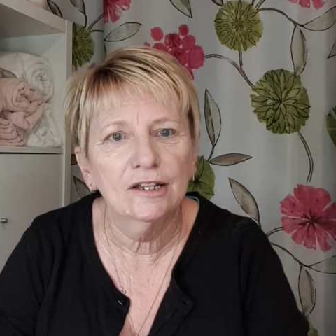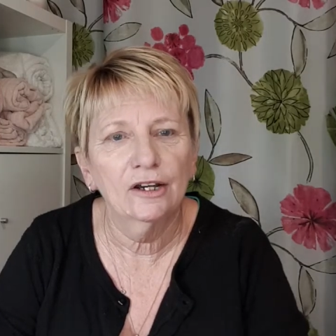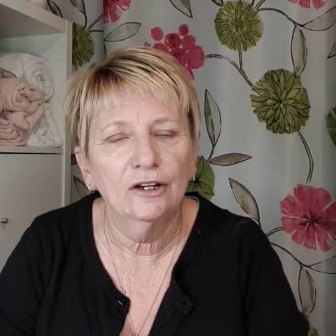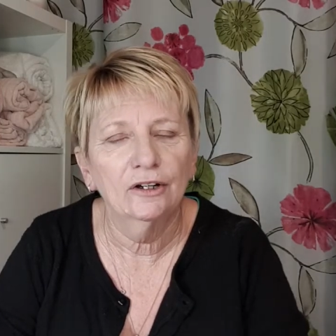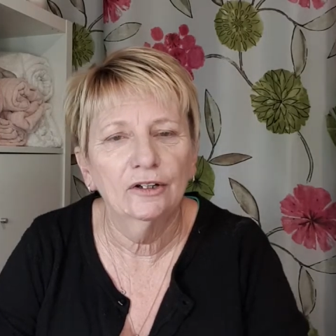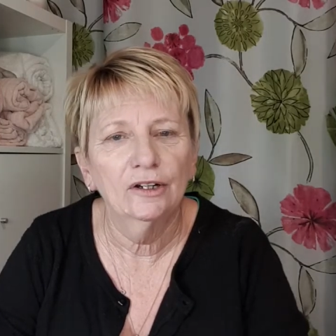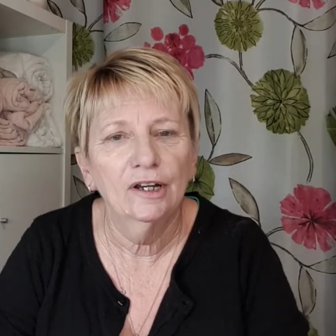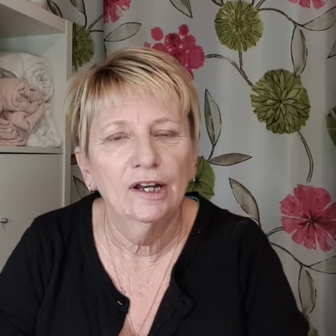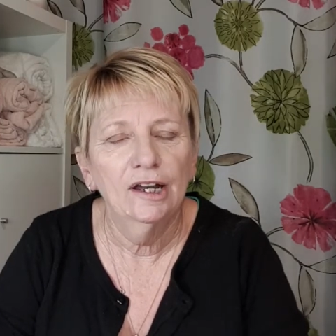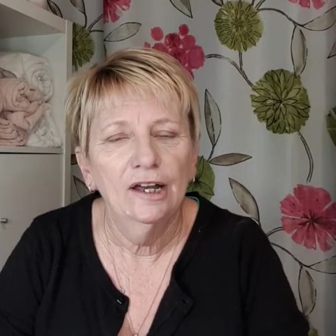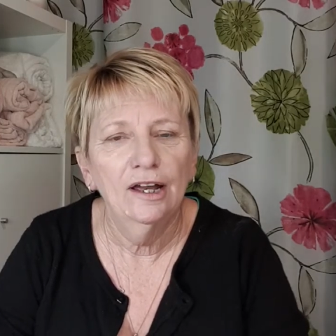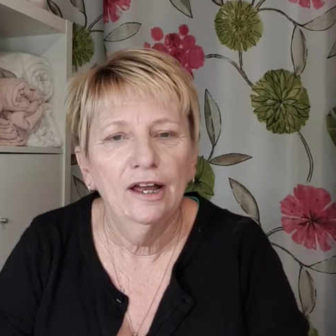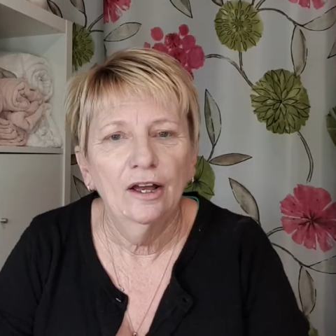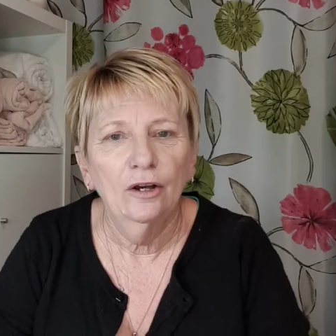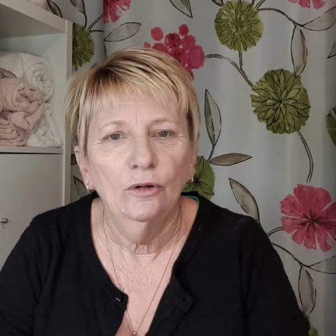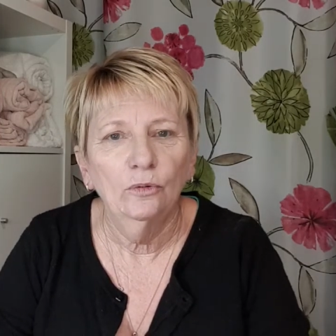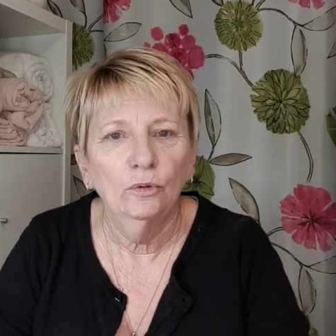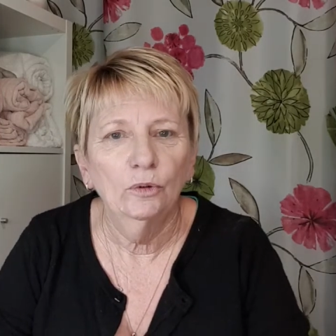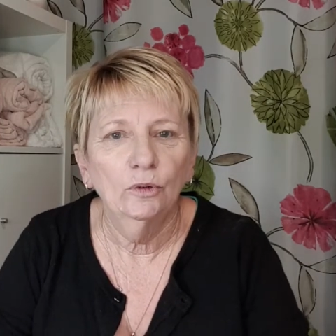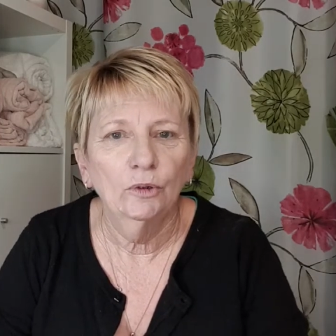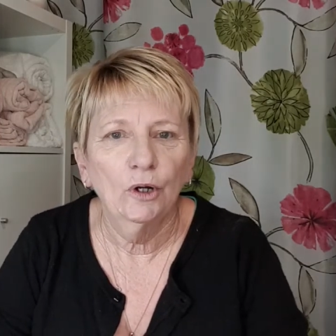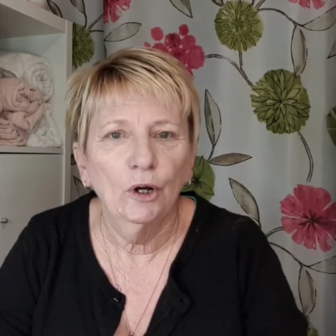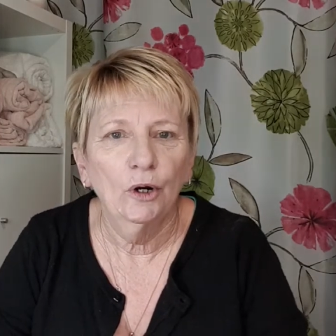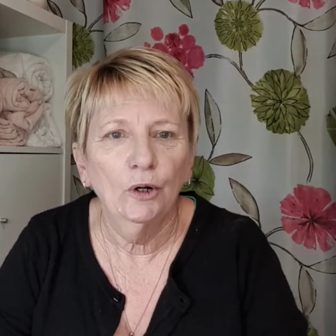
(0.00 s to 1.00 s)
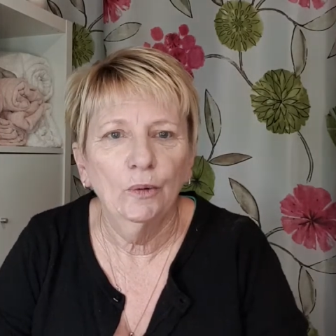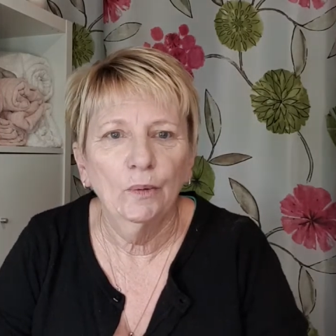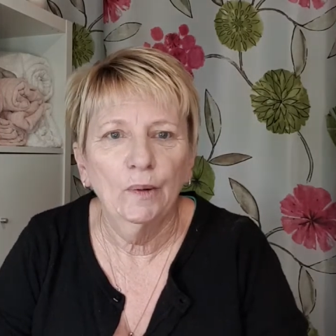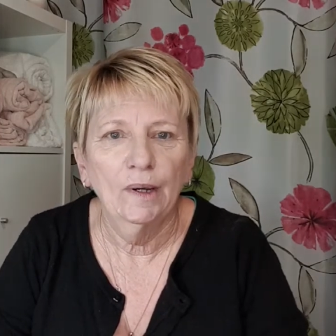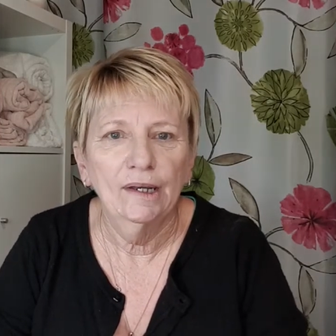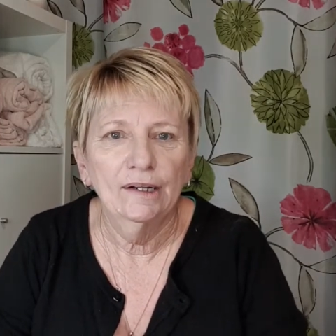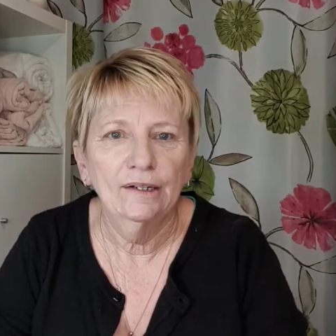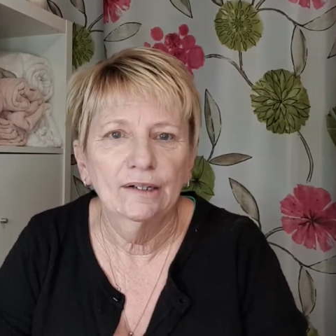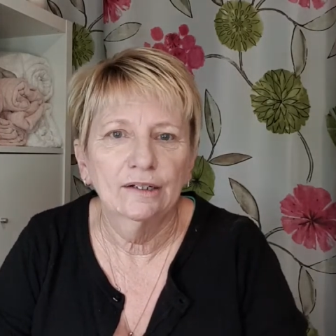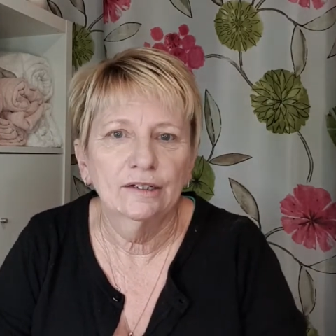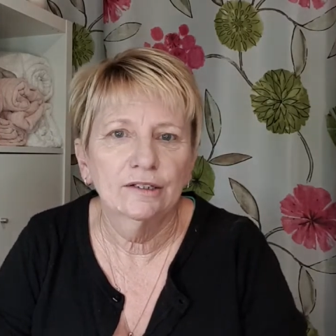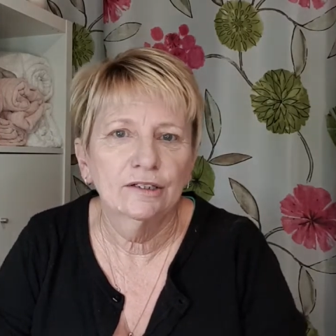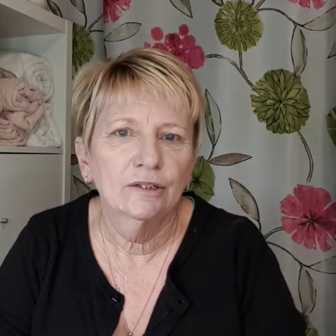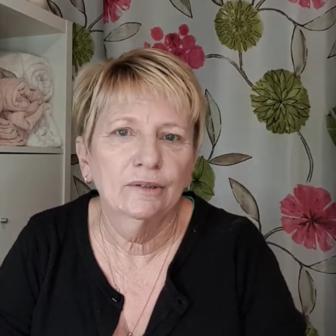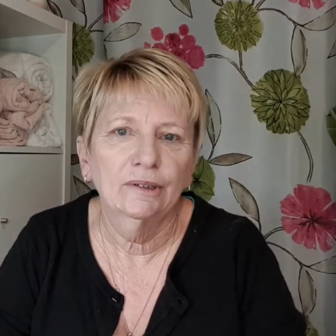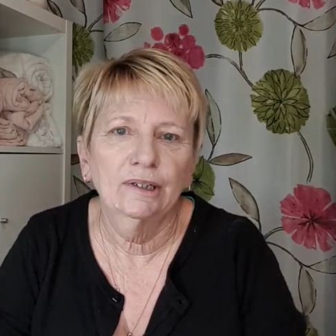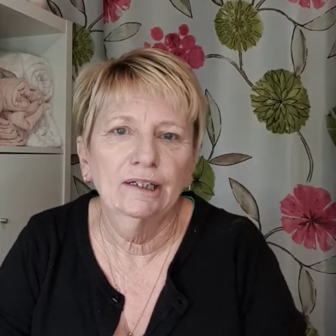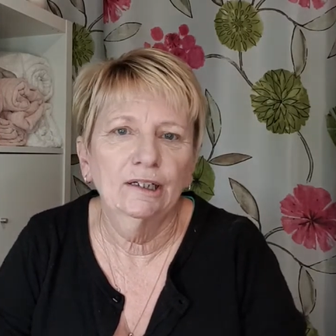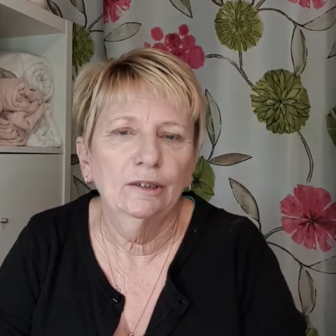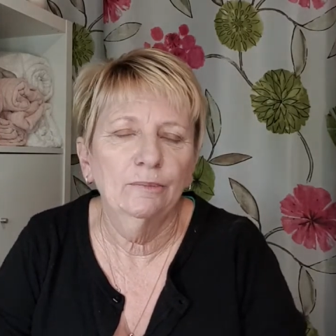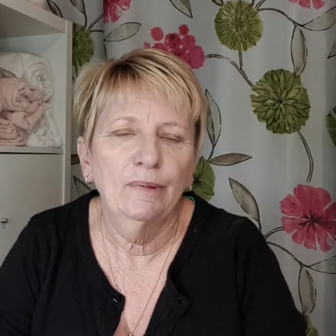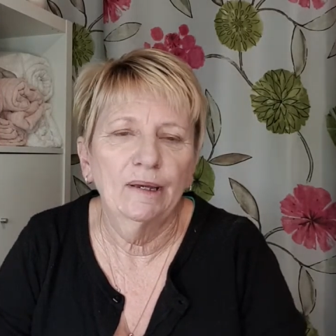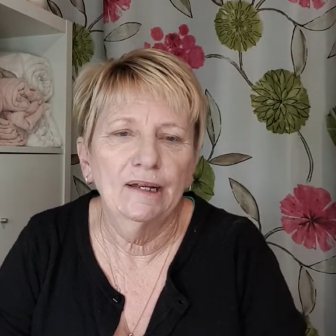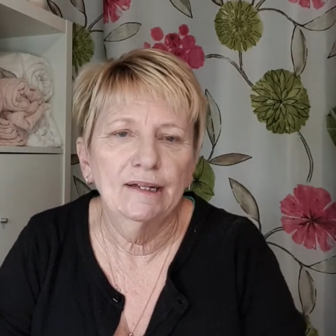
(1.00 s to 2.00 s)
So we'll go into a
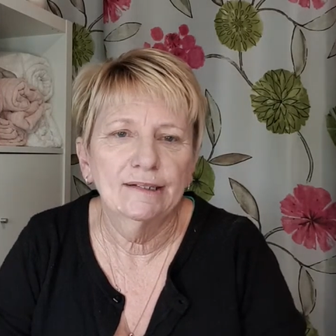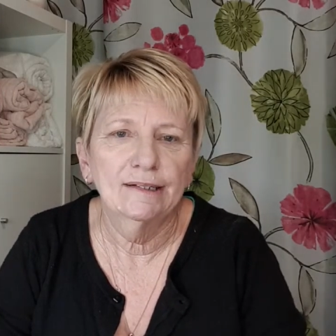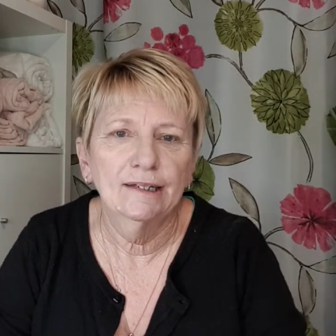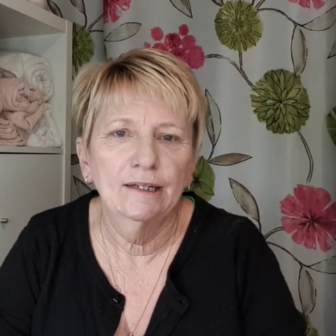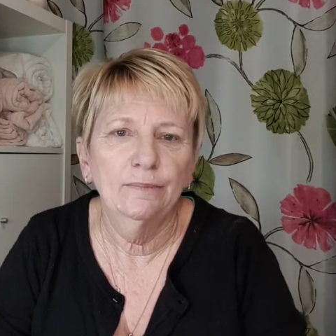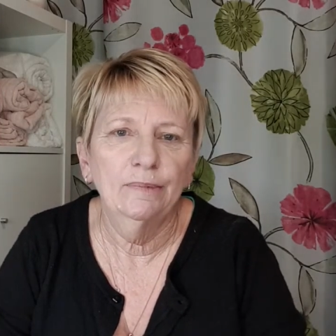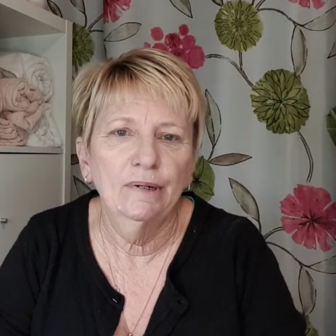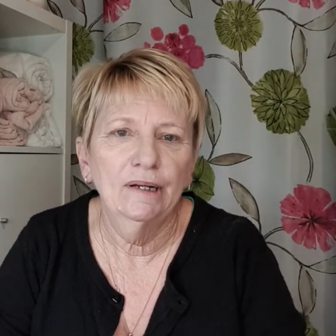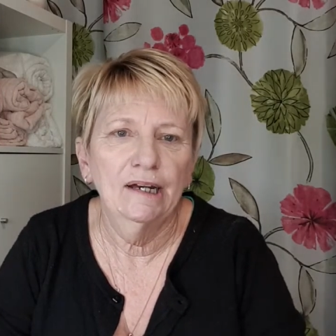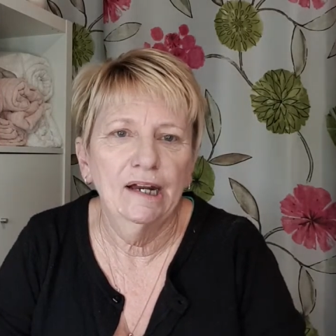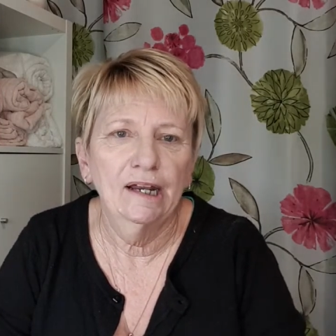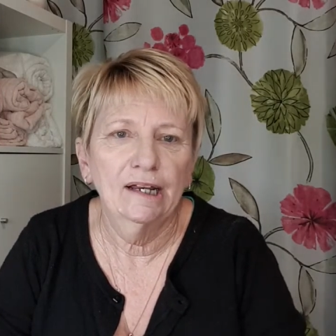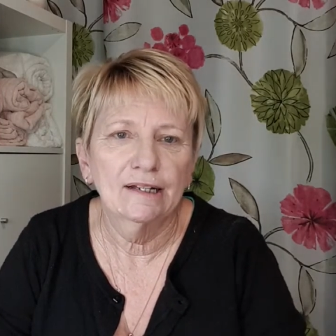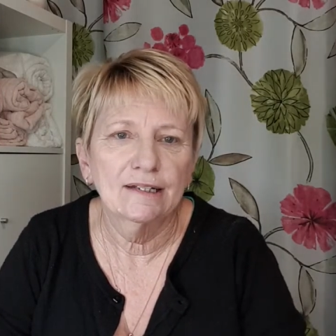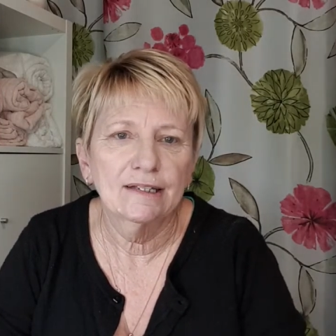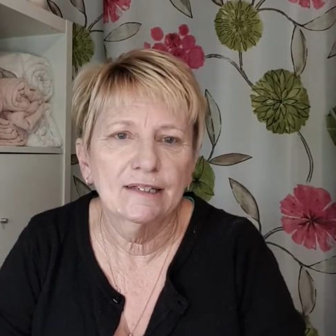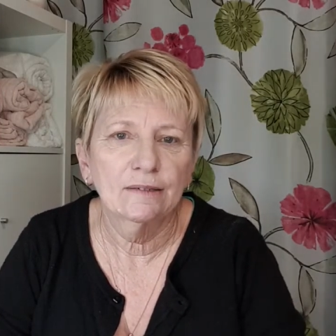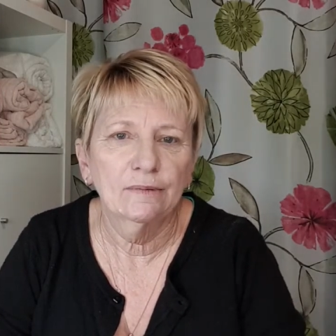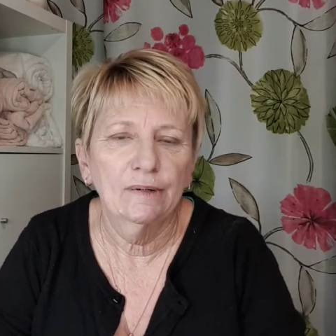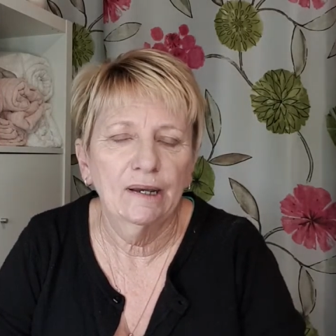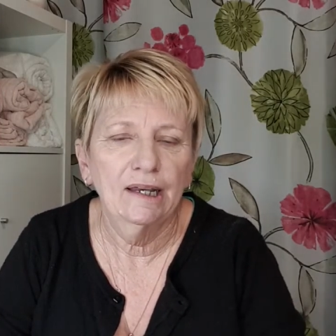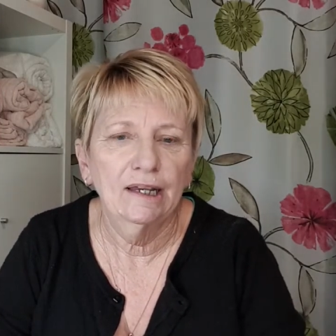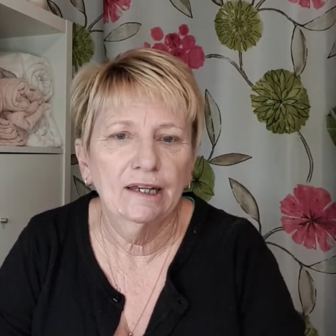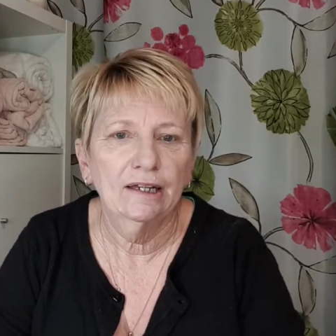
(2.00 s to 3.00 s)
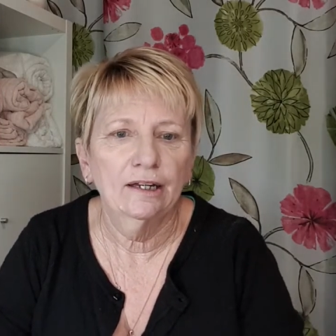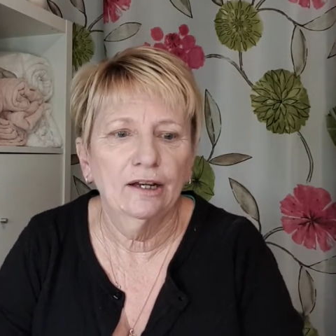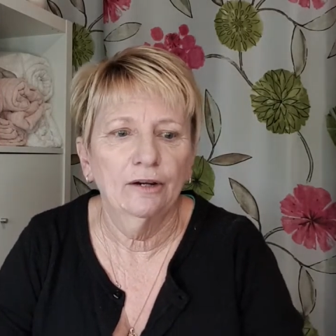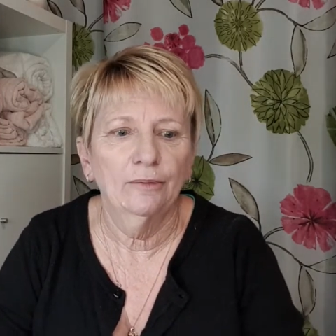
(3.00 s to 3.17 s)
little bit deeper next week